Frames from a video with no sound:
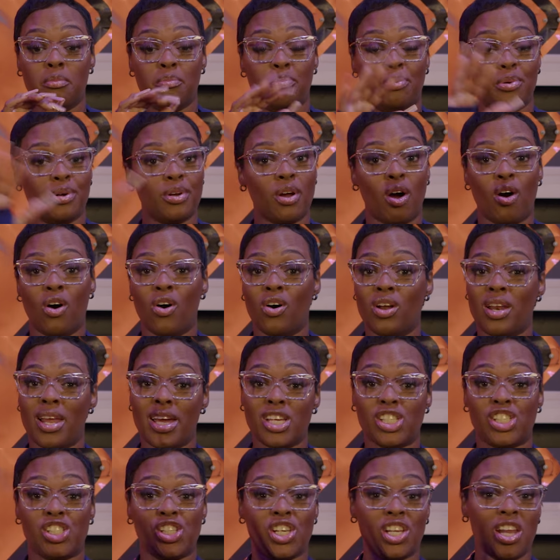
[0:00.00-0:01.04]
But all
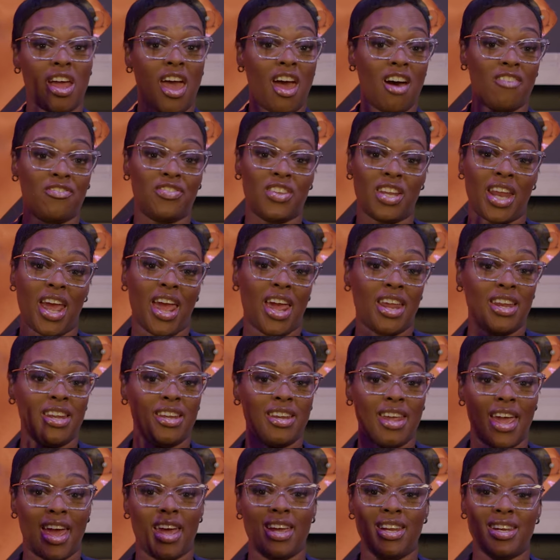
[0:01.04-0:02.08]
that shit after that,
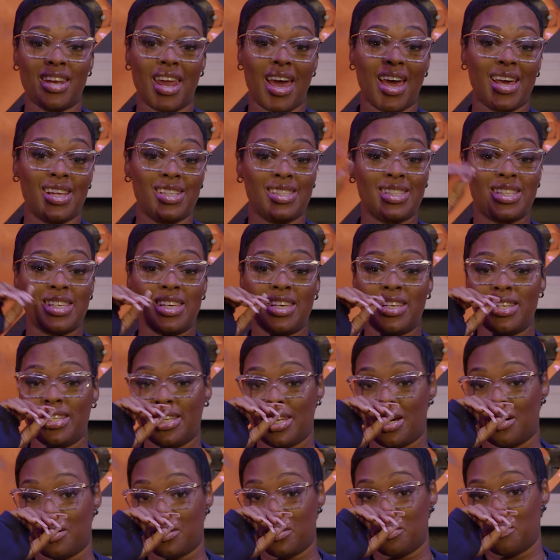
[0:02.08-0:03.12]
8, 9, 10,
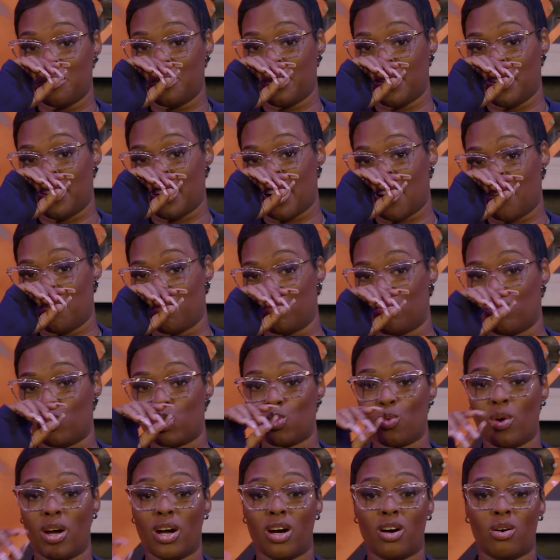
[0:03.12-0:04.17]
11,
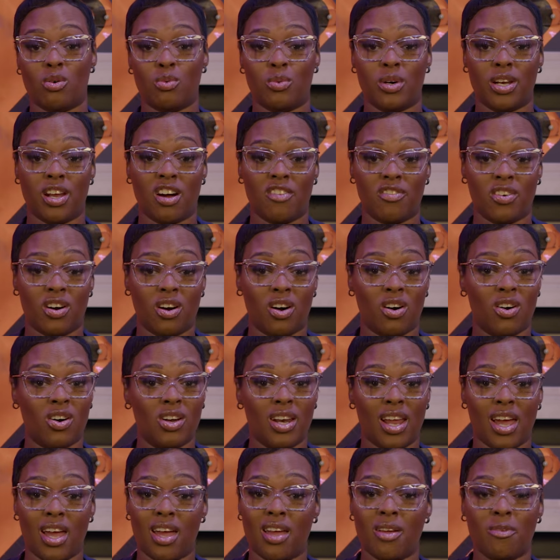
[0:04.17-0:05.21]
12, whatever, all
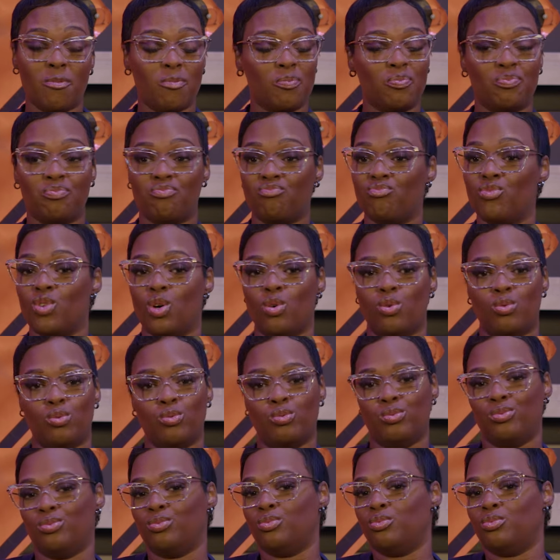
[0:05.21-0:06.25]
that,
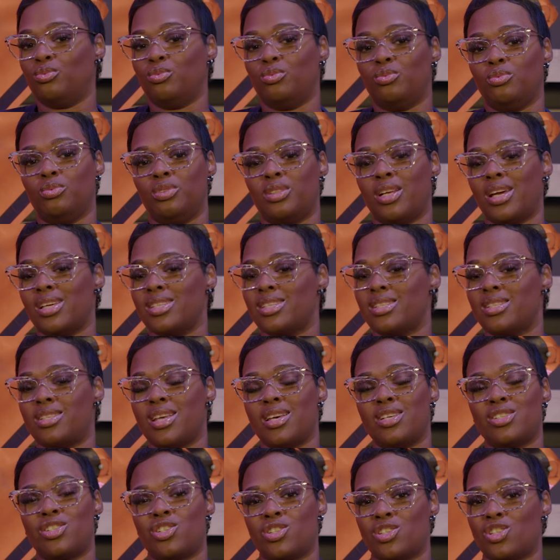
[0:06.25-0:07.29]
no.
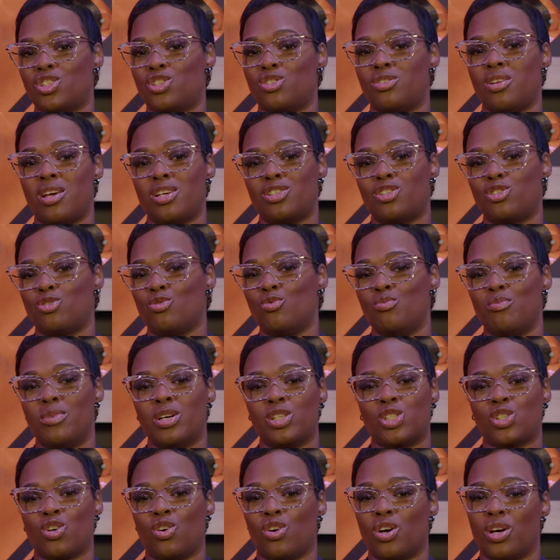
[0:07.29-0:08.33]
That's too
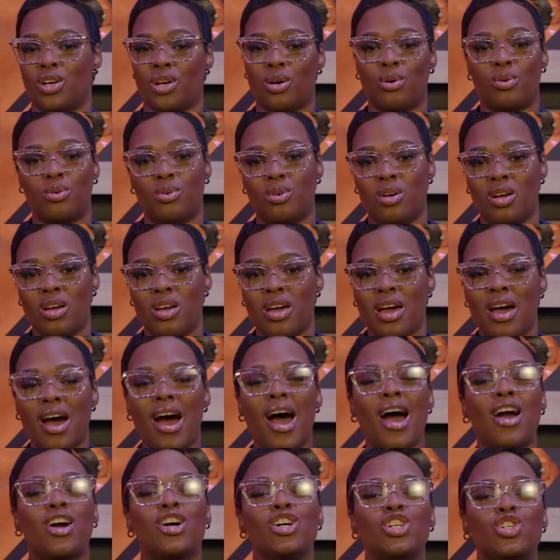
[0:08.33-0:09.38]
much going on.
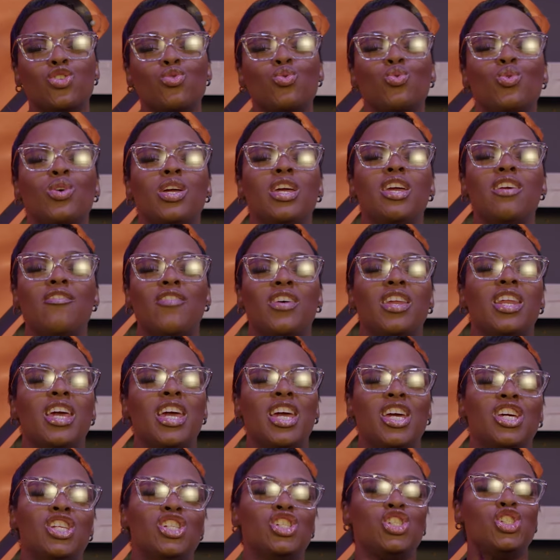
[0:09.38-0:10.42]
How could you even
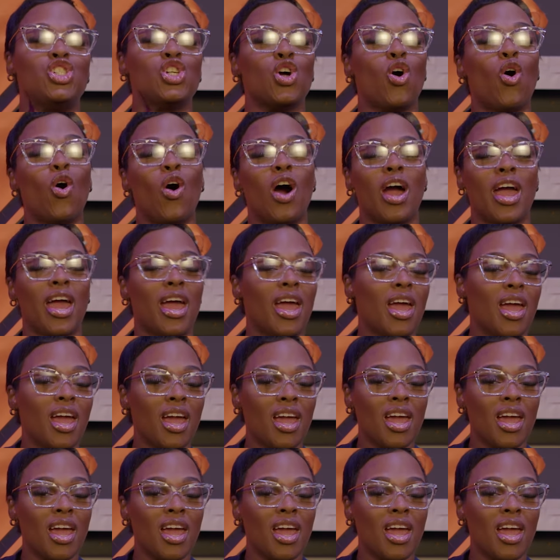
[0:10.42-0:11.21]
enjoy